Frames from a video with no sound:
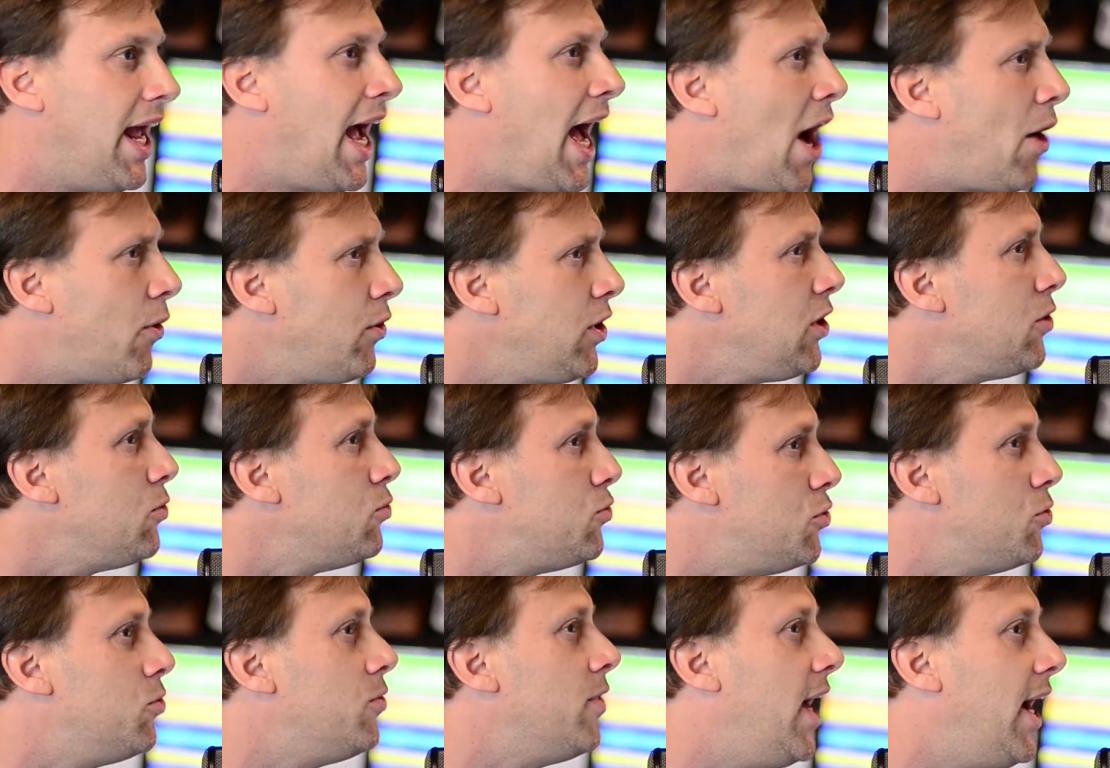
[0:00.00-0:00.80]
How do you
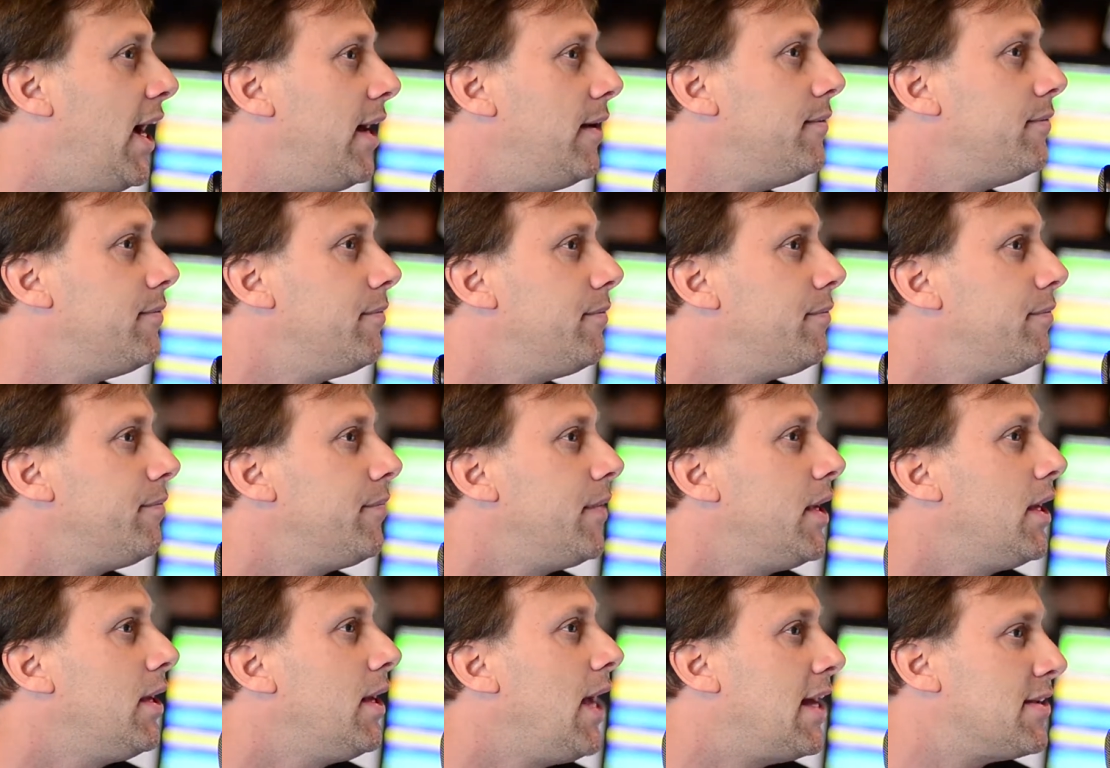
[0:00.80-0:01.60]
do that
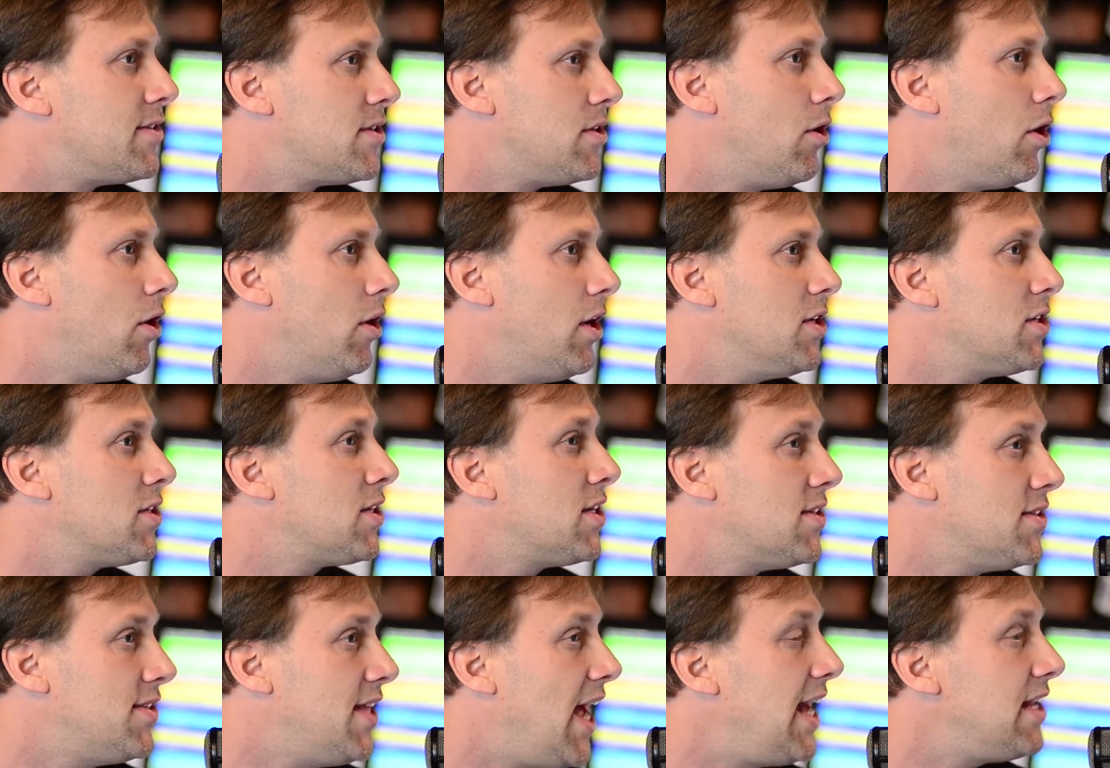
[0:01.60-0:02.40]
as an artist?
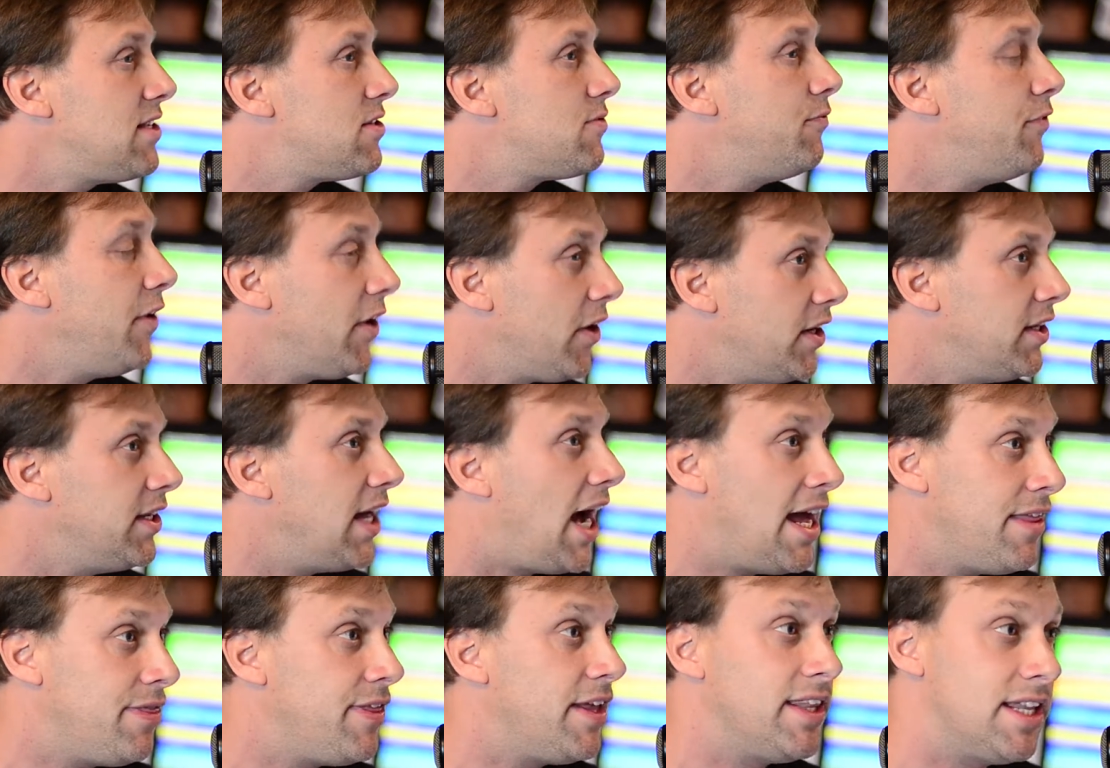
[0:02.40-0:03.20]
Because
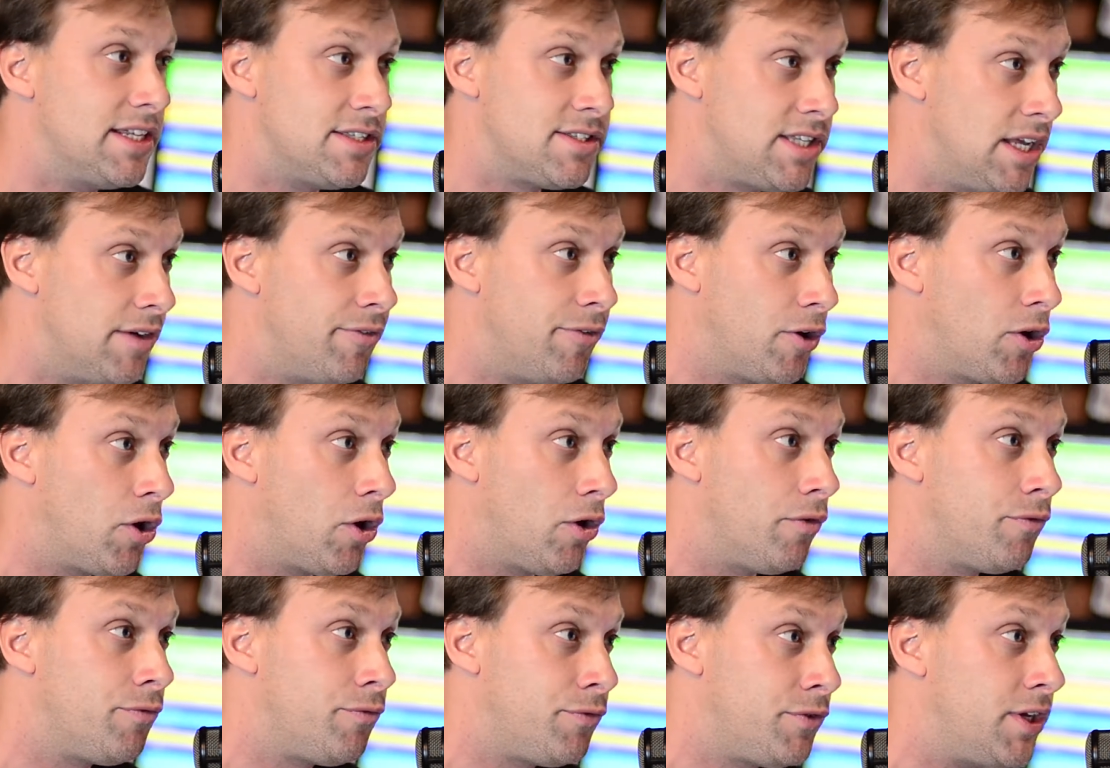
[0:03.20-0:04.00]
I think that's
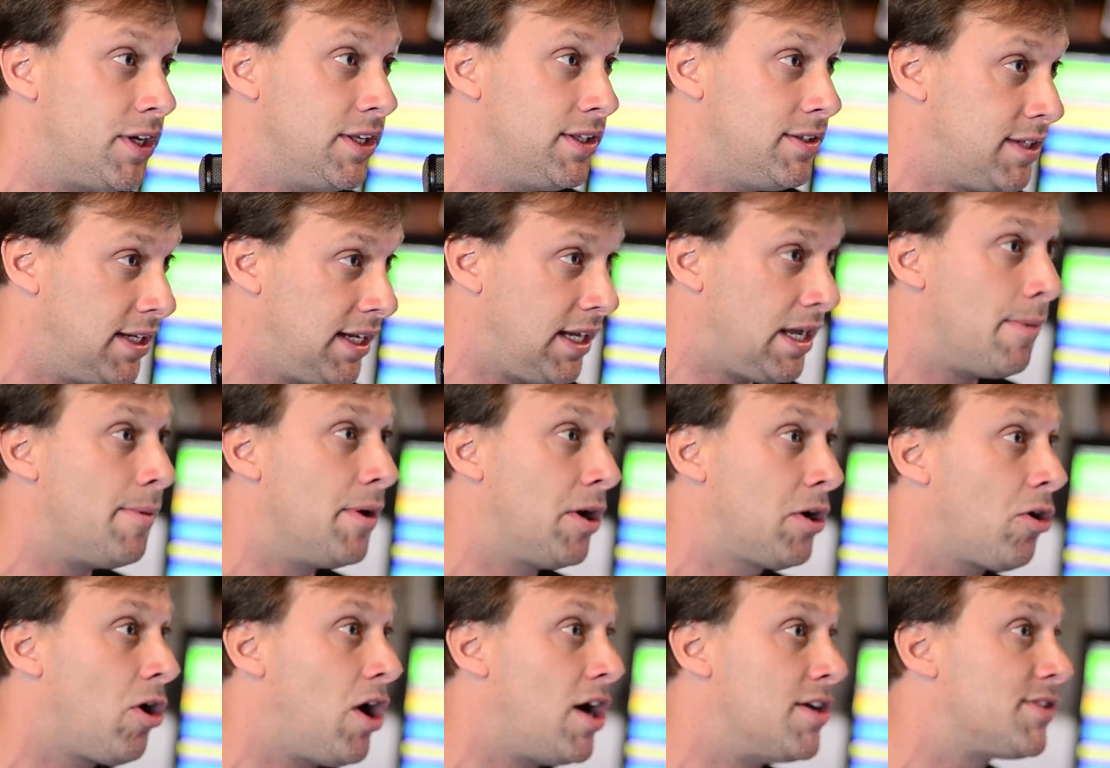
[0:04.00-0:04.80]
difficult to come
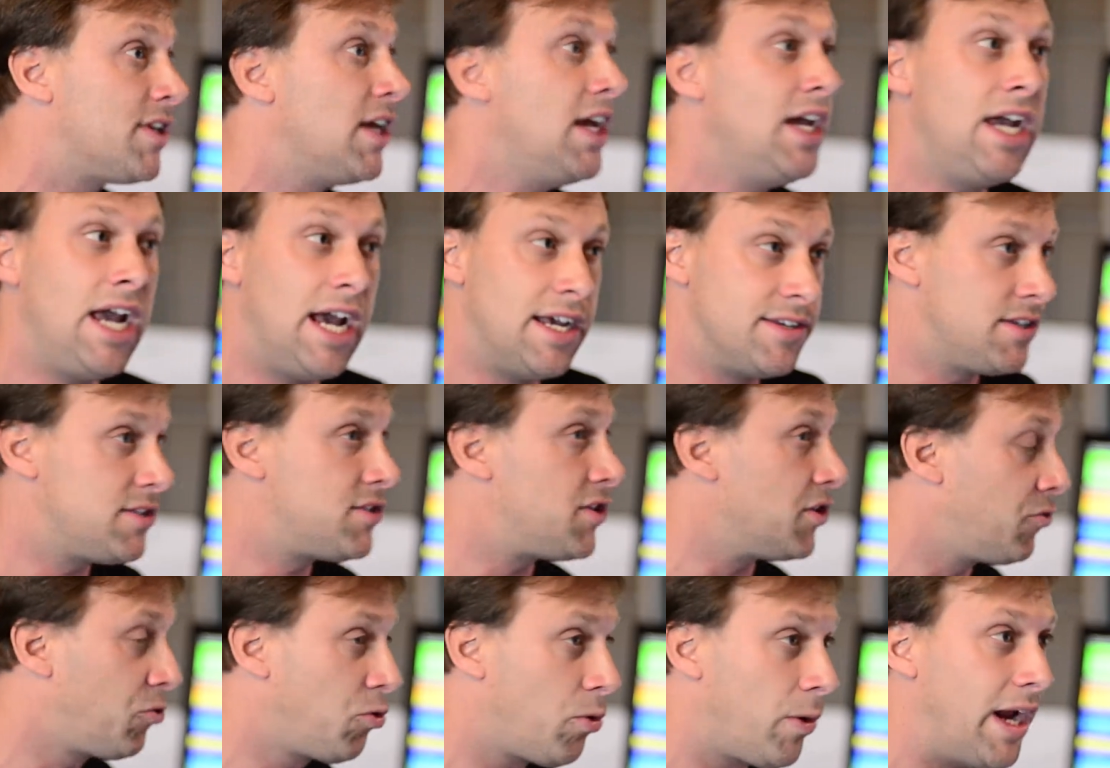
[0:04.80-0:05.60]
across as
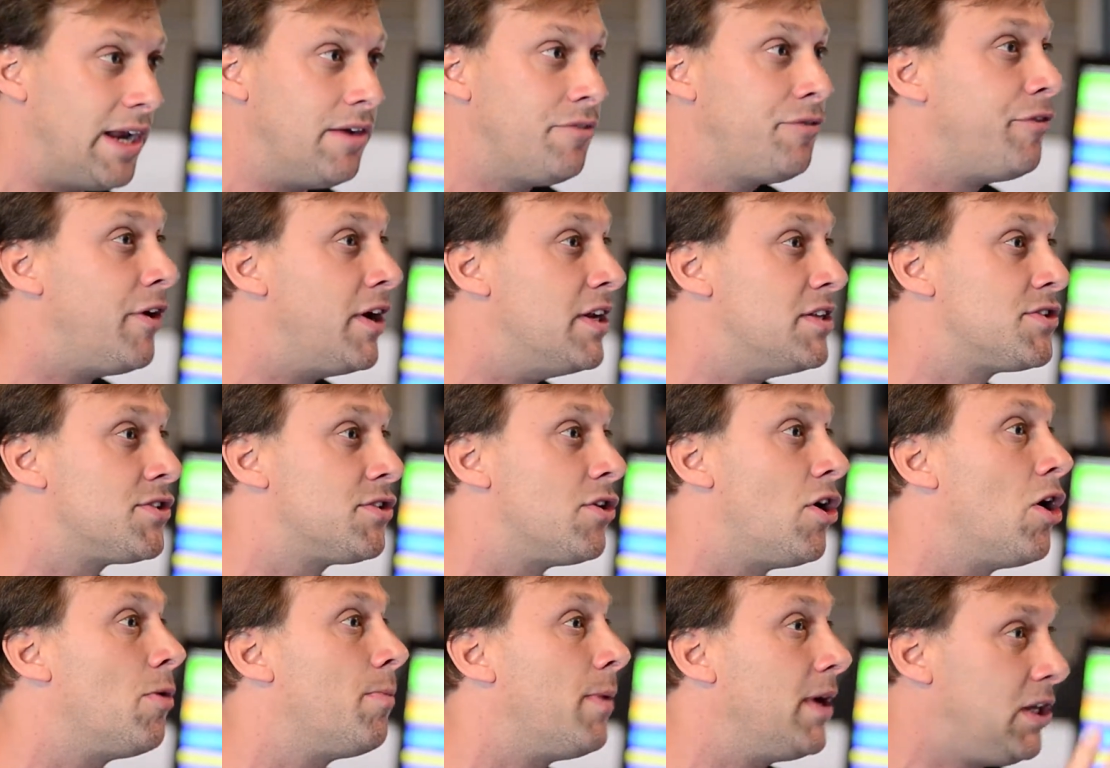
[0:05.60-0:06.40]
it's a great fun
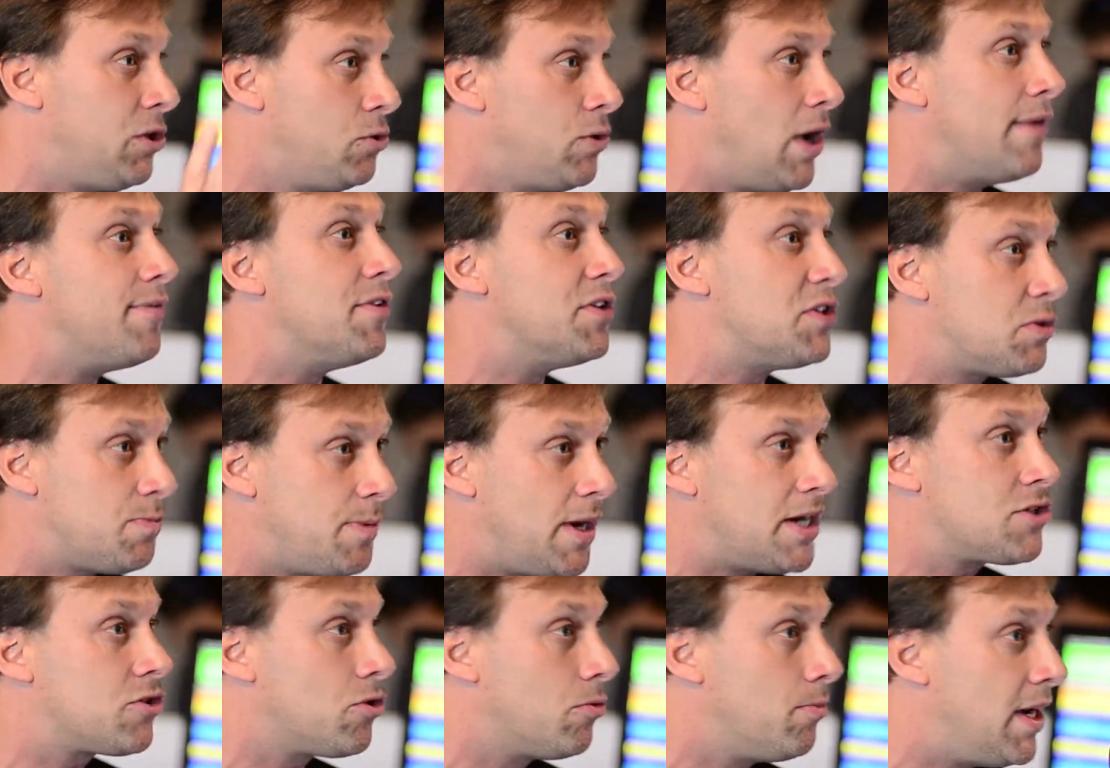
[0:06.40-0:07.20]
song, but you have a
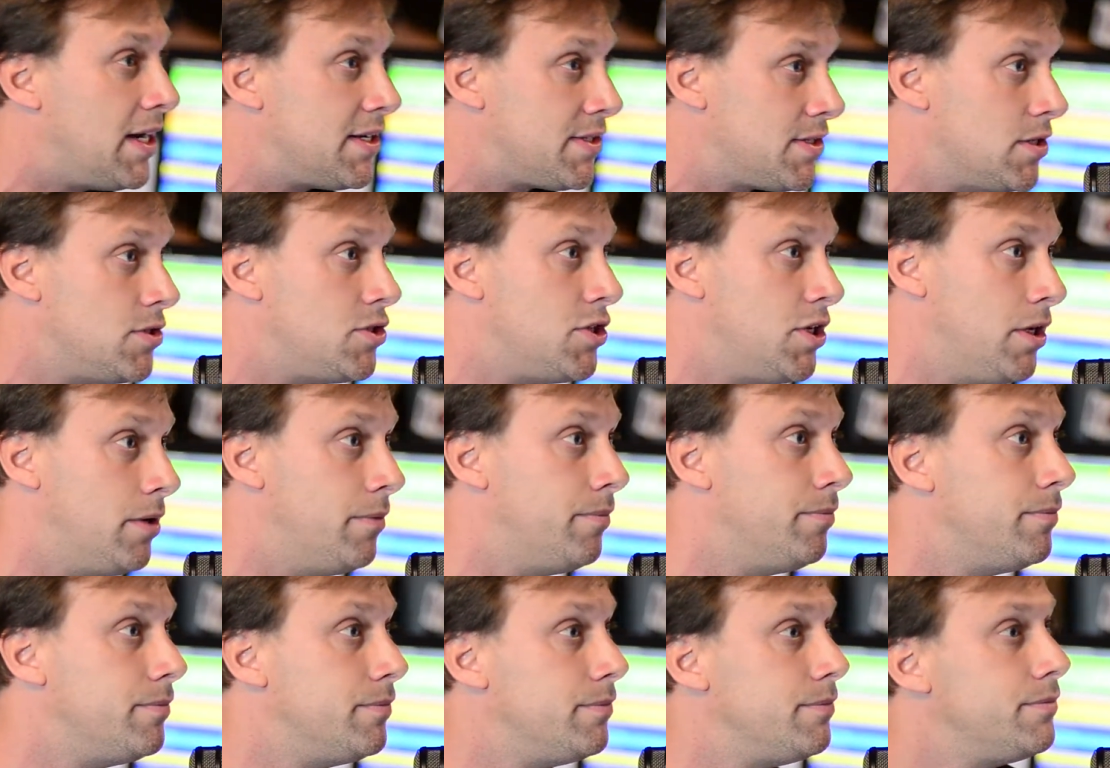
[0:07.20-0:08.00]
special message in
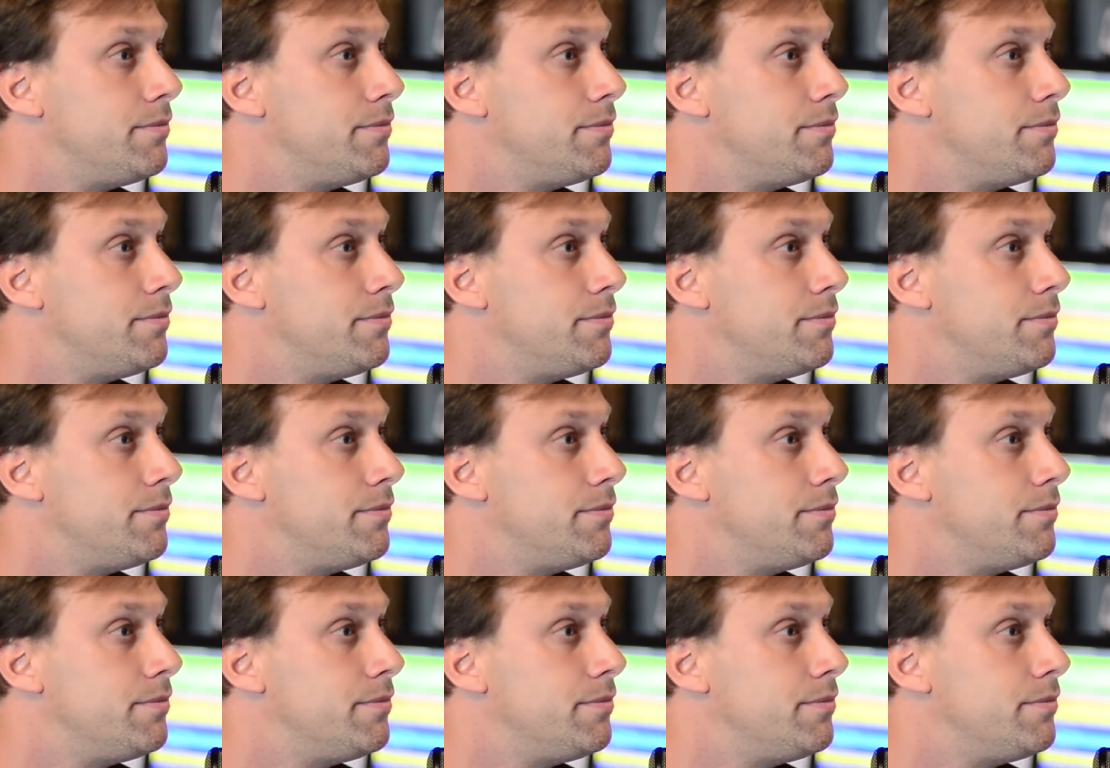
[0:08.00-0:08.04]
them.